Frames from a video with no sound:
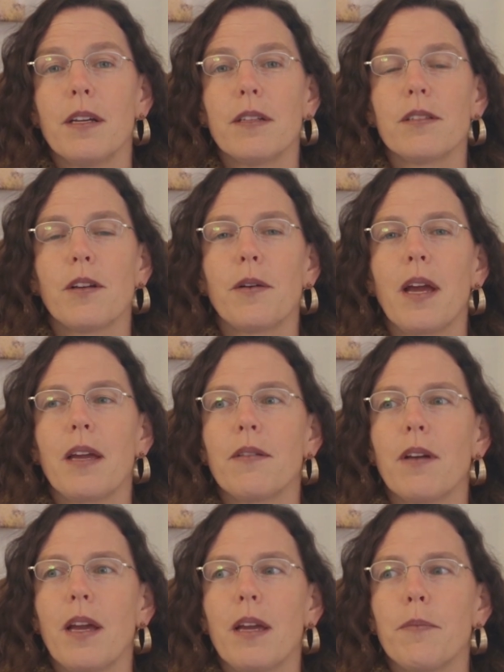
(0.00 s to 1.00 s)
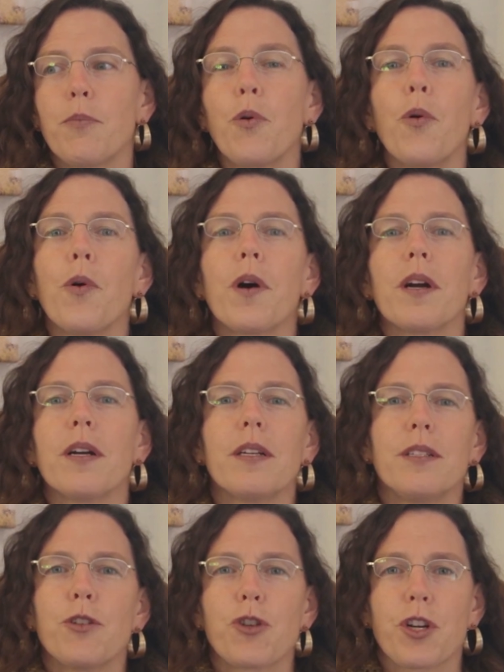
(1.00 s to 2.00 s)
So a poor
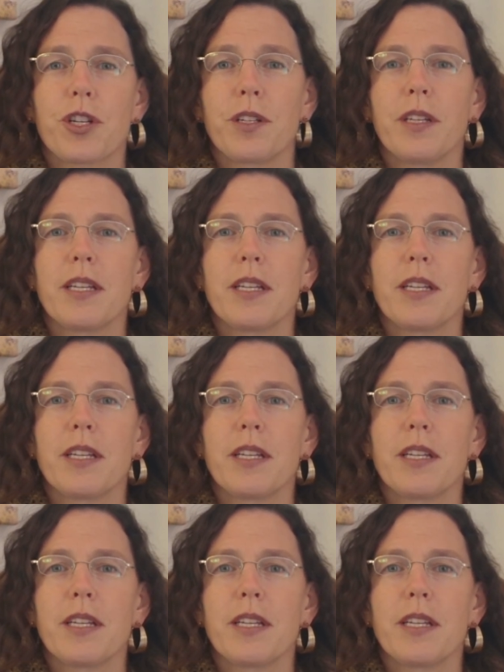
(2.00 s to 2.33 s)
nutritional